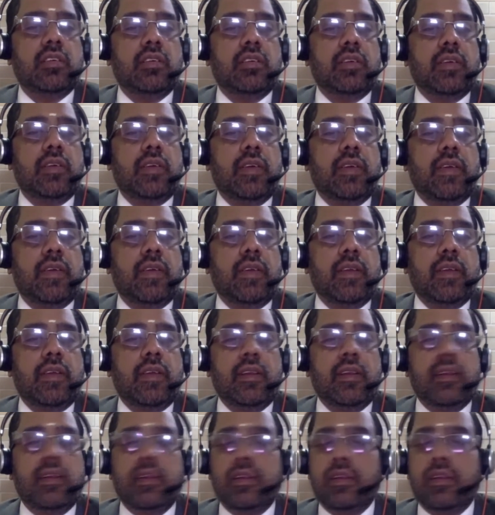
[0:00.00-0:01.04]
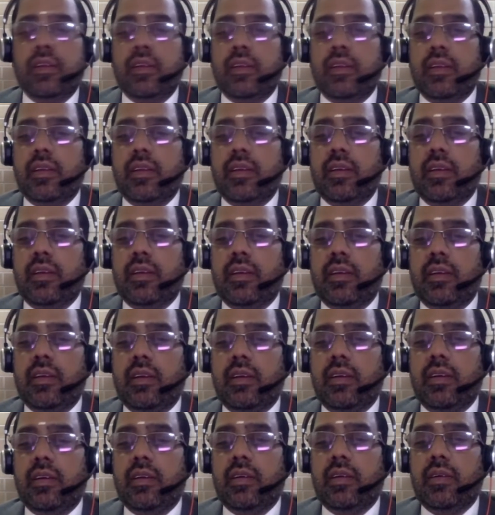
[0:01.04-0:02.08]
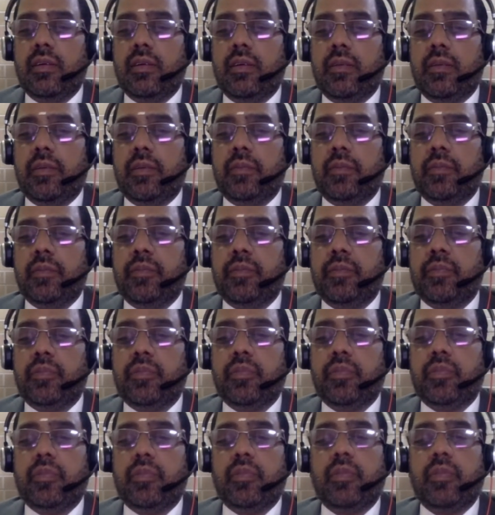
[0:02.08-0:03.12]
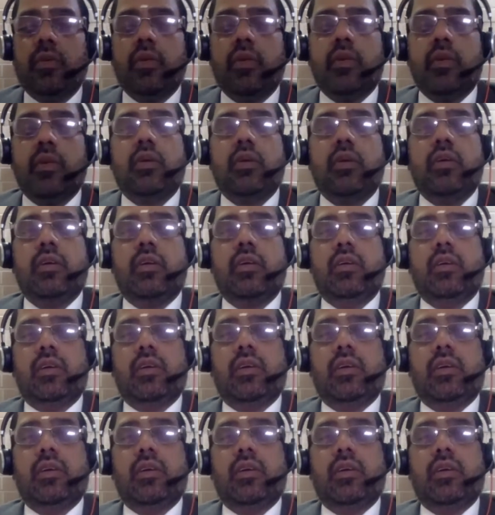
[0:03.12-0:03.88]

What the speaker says: Nothing is said.